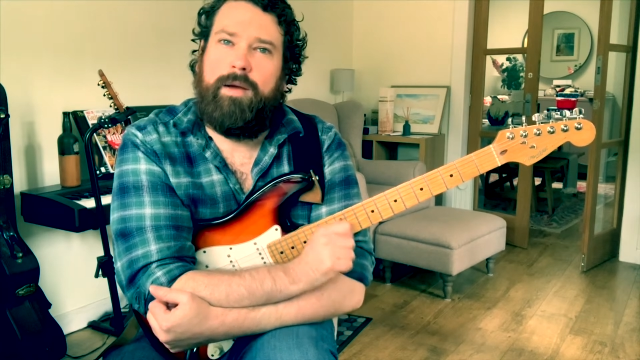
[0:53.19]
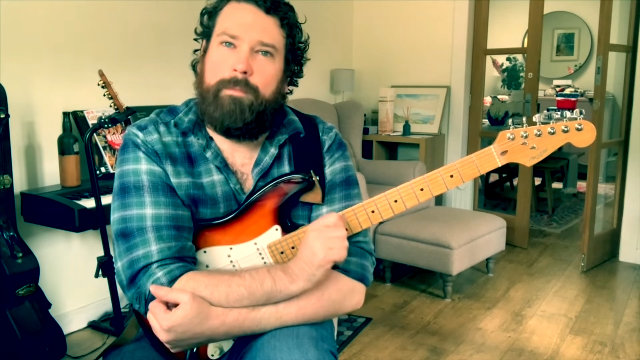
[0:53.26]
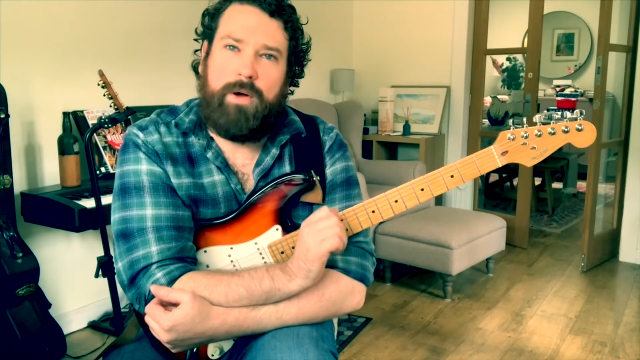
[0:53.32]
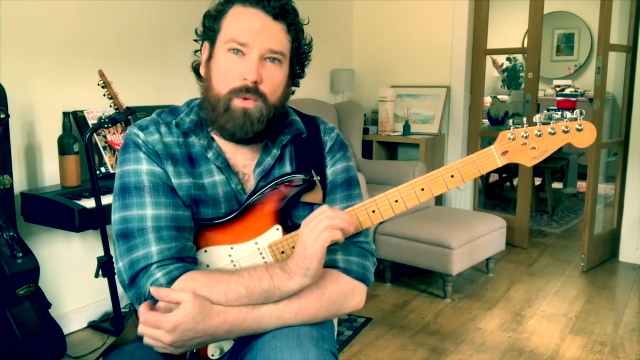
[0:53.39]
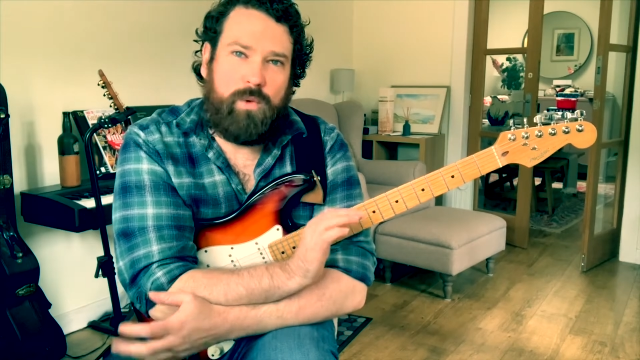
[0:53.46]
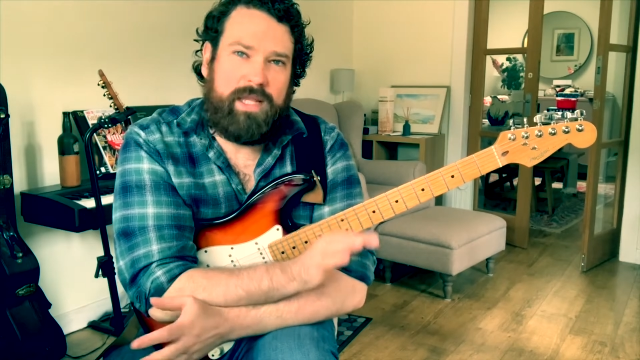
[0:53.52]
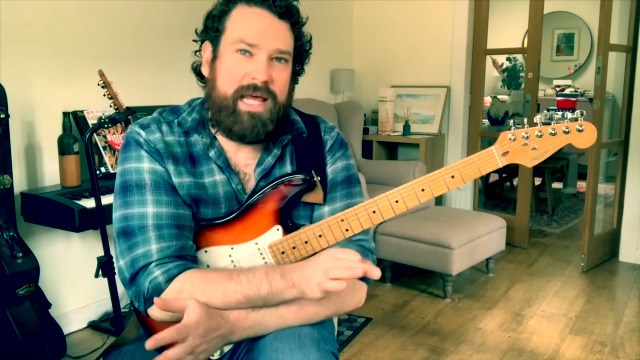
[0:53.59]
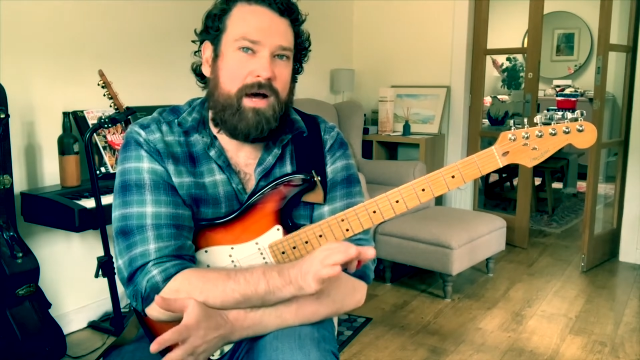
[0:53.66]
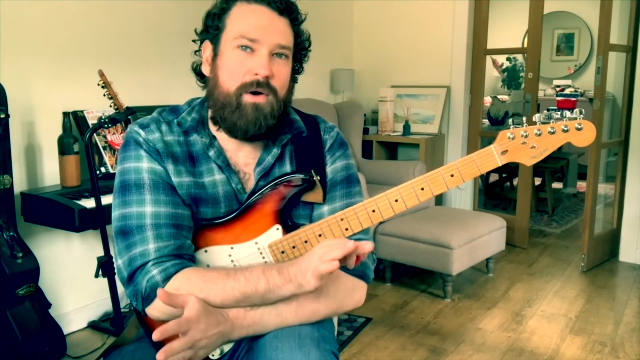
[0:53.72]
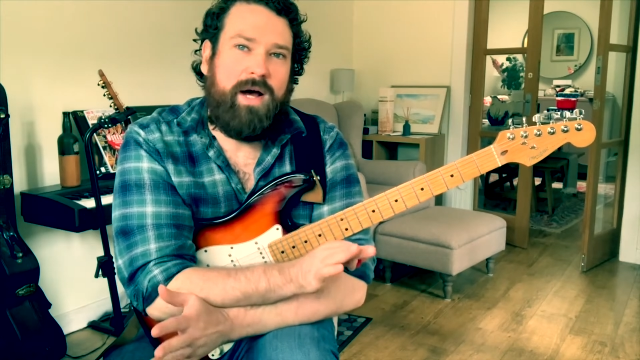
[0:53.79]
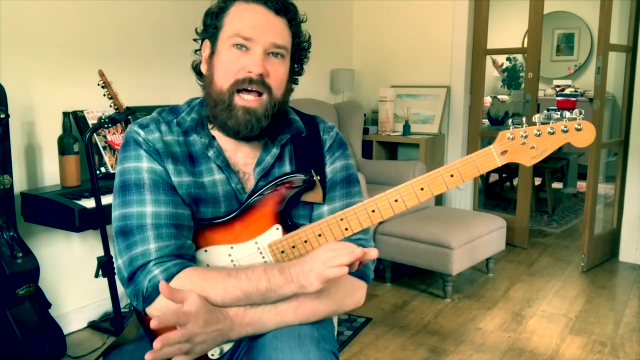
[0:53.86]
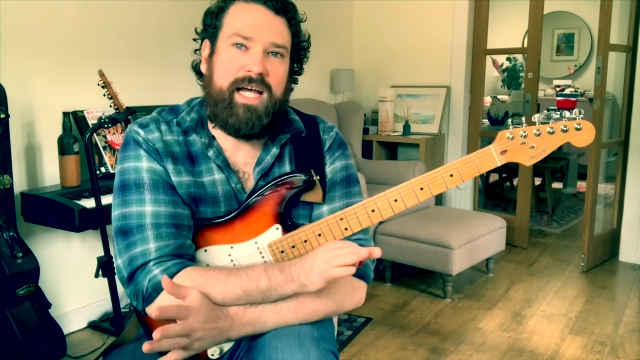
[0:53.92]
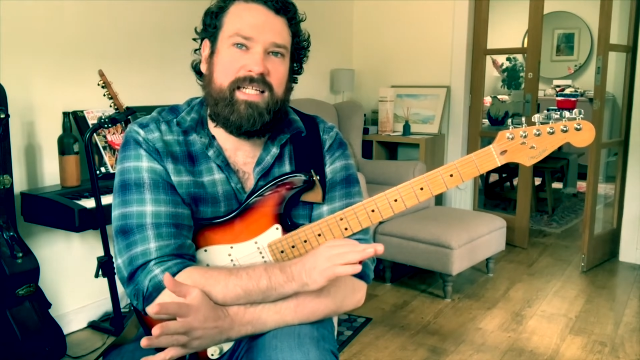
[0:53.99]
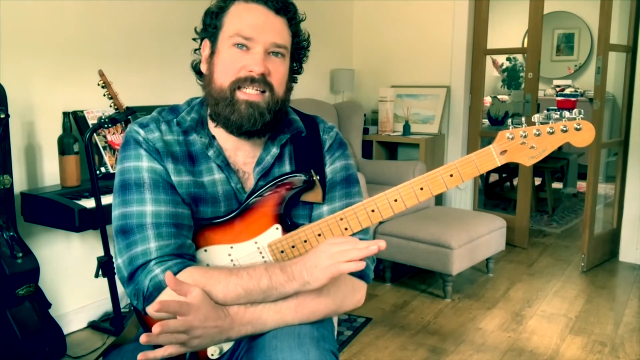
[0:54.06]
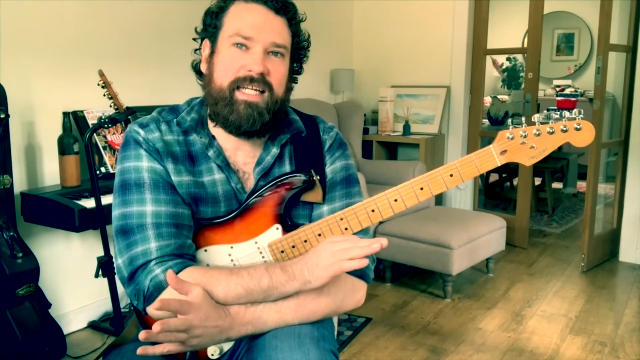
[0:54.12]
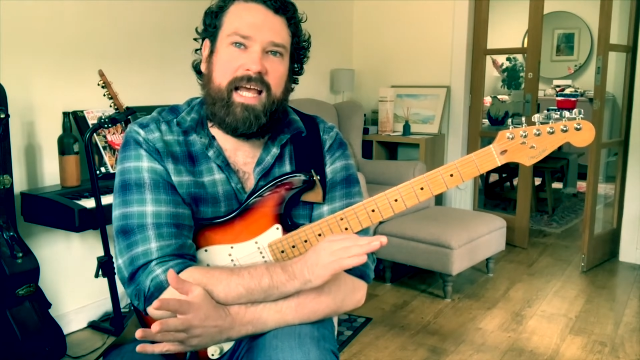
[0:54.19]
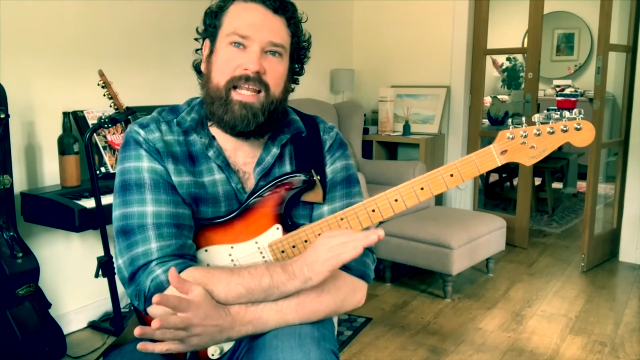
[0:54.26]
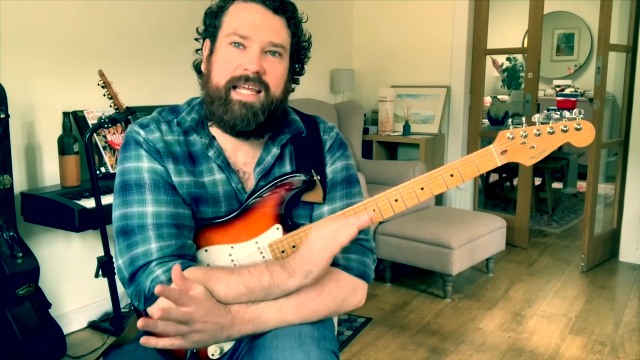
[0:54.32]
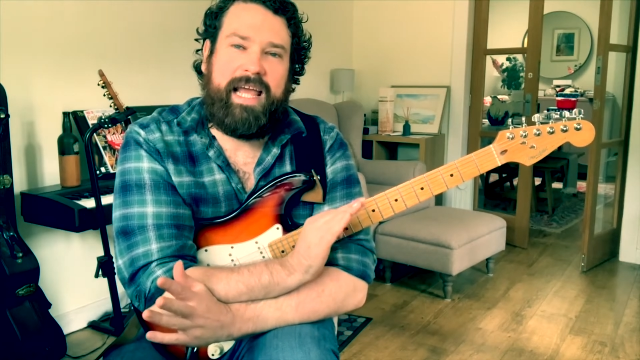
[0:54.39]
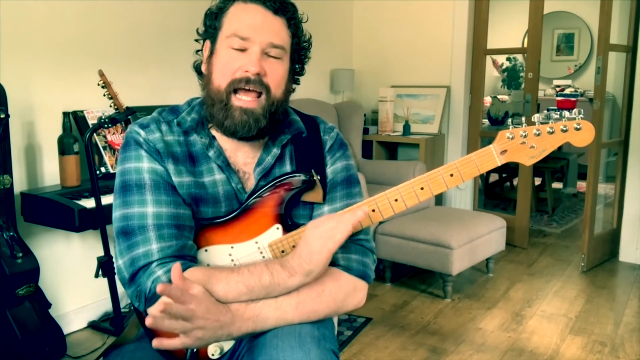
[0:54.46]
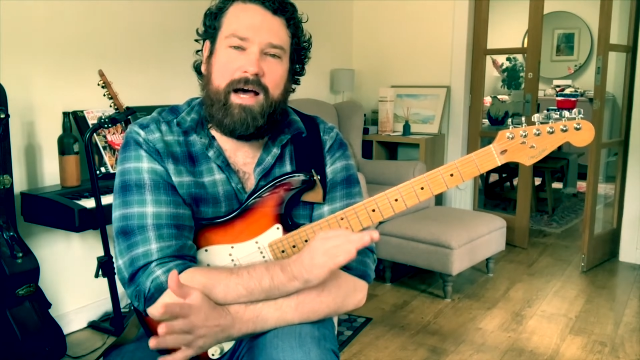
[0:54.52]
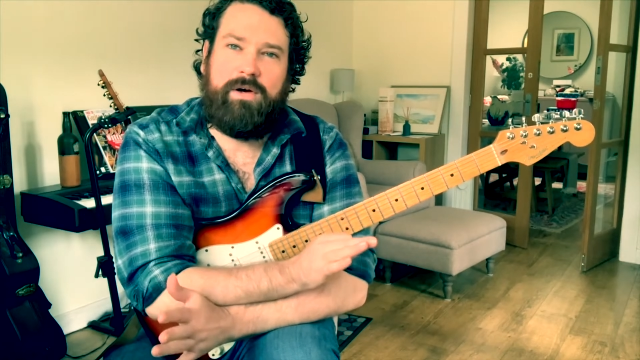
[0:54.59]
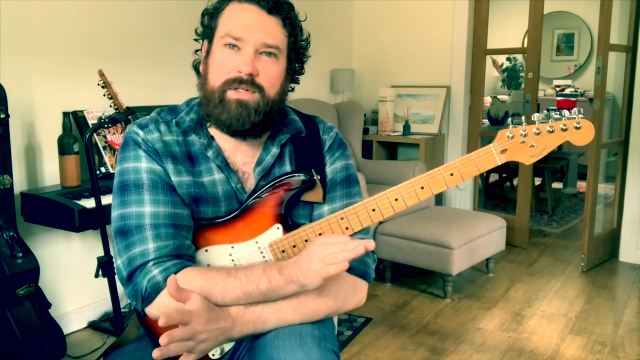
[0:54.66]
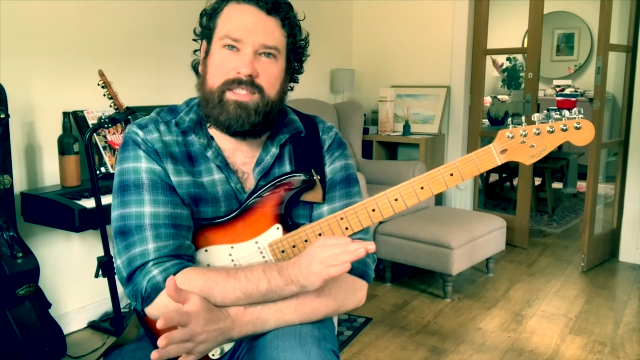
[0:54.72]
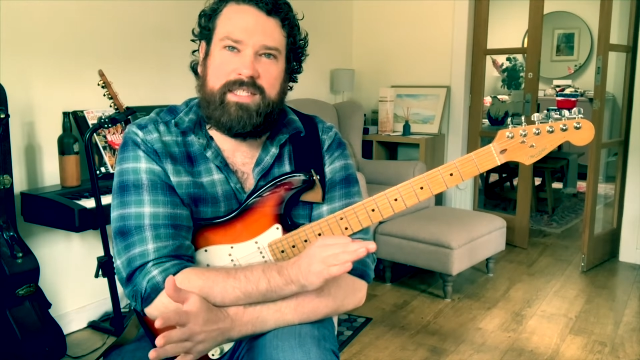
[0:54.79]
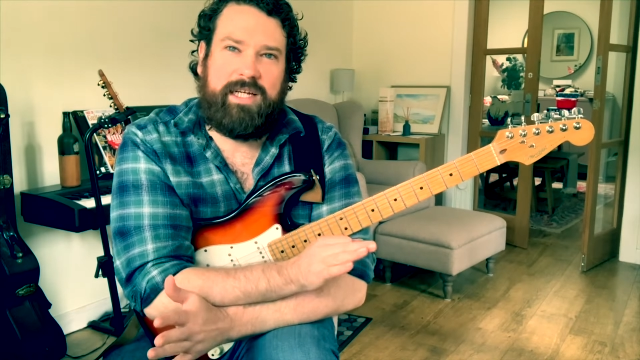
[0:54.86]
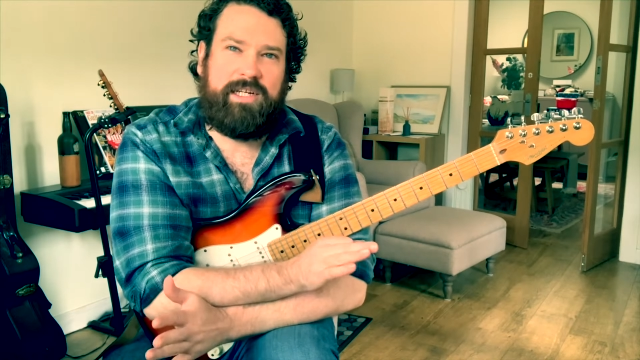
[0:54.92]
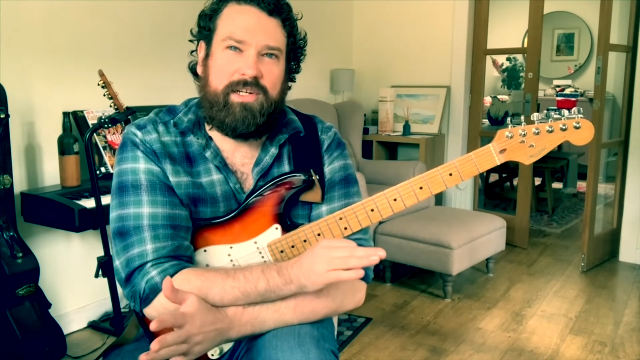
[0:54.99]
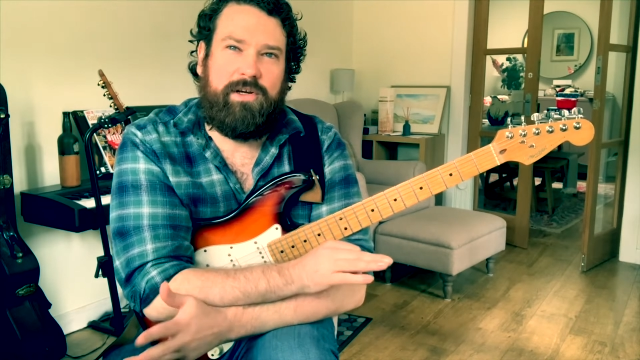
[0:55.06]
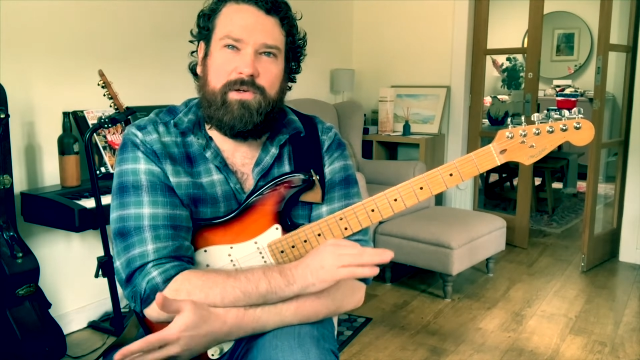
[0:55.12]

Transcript: but without adding any outside